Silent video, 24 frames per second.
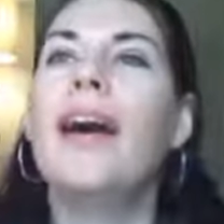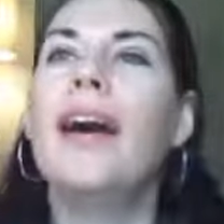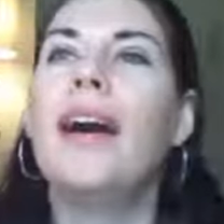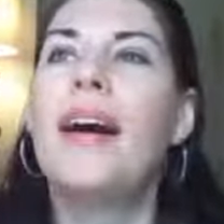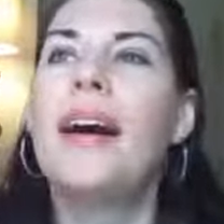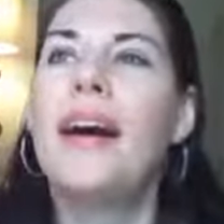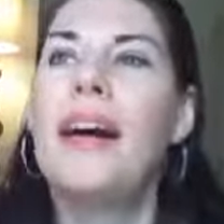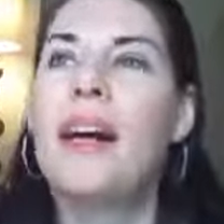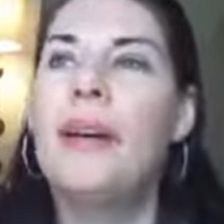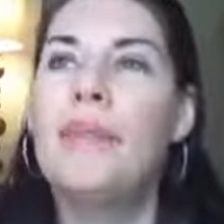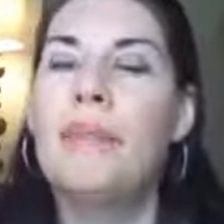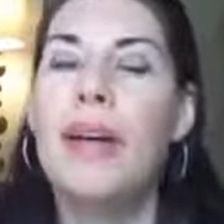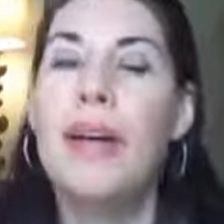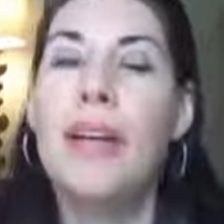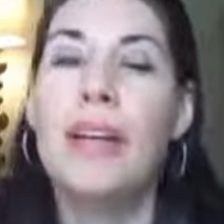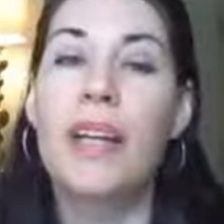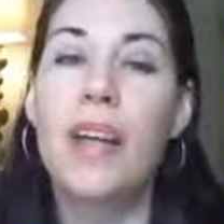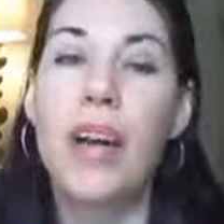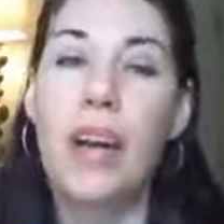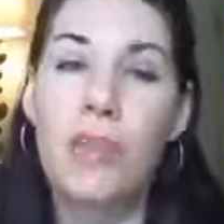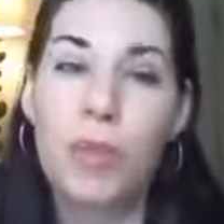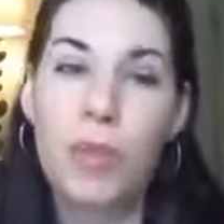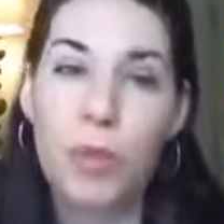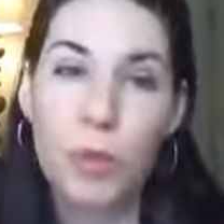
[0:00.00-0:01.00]
And
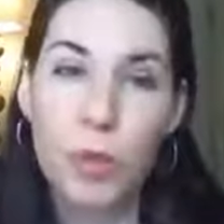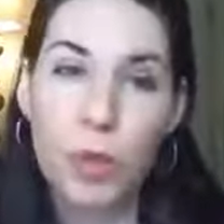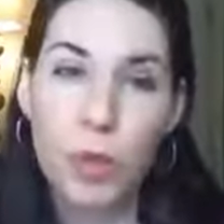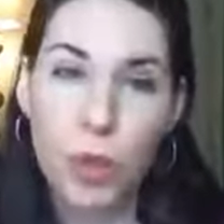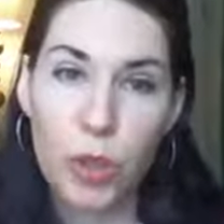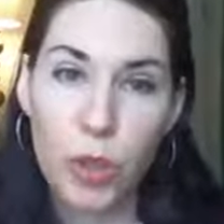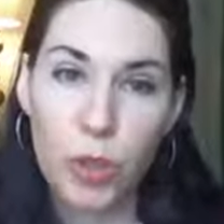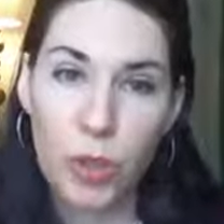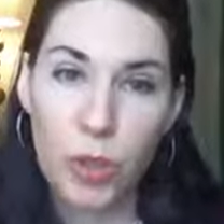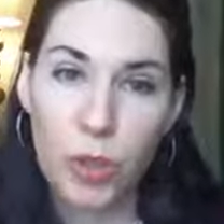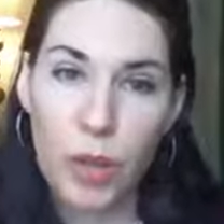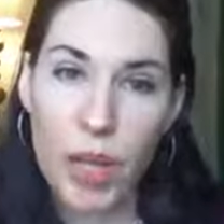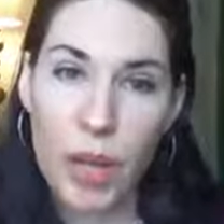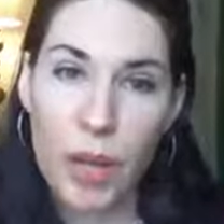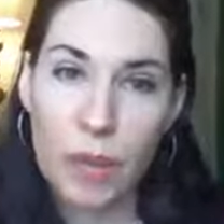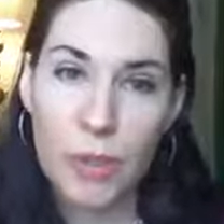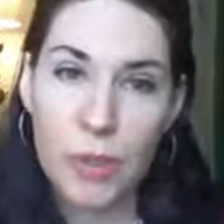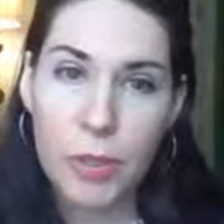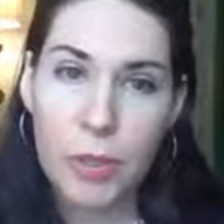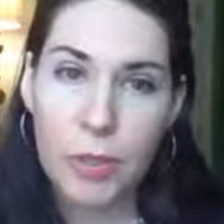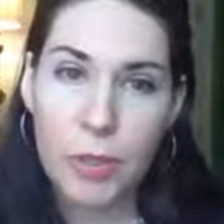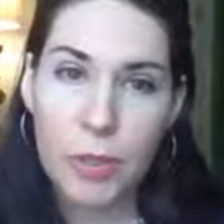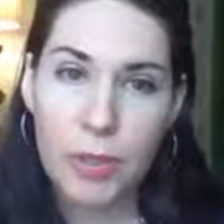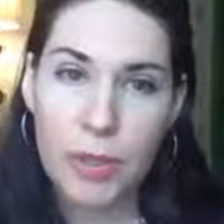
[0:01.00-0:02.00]
comfortable shoes,
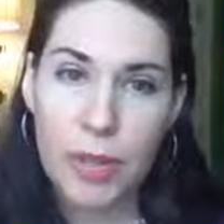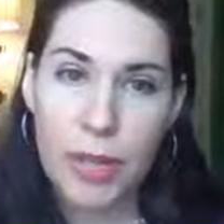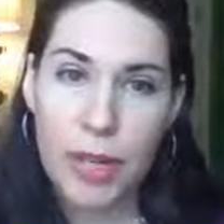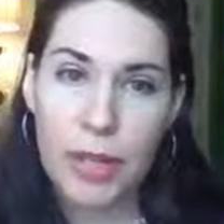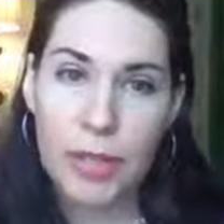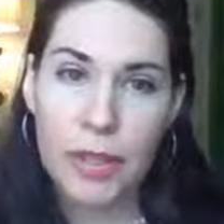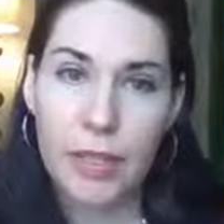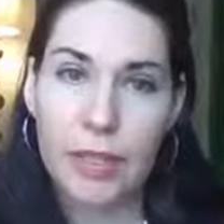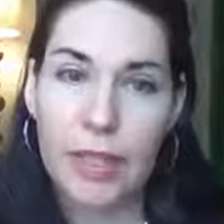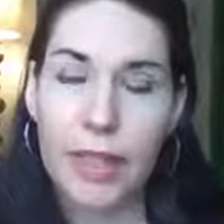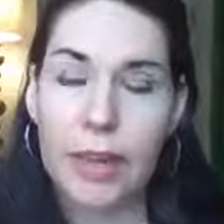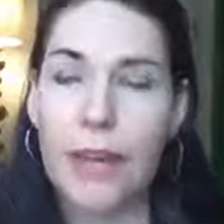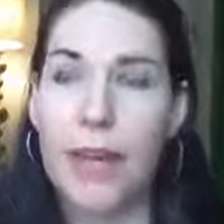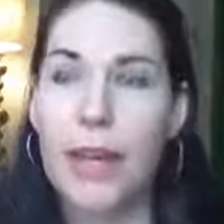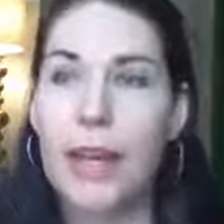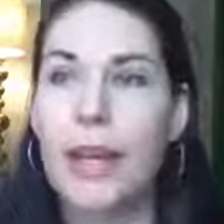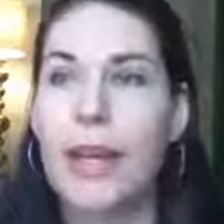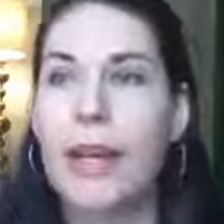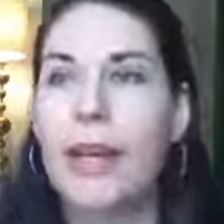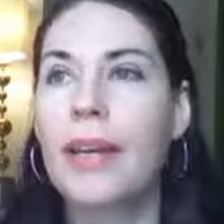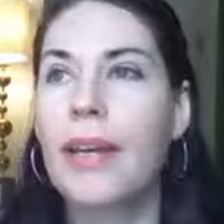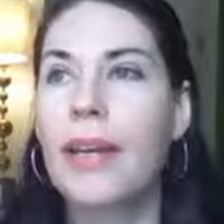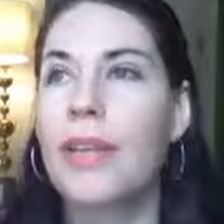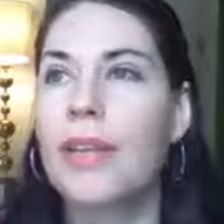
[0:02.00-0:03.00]
absolutely necessary.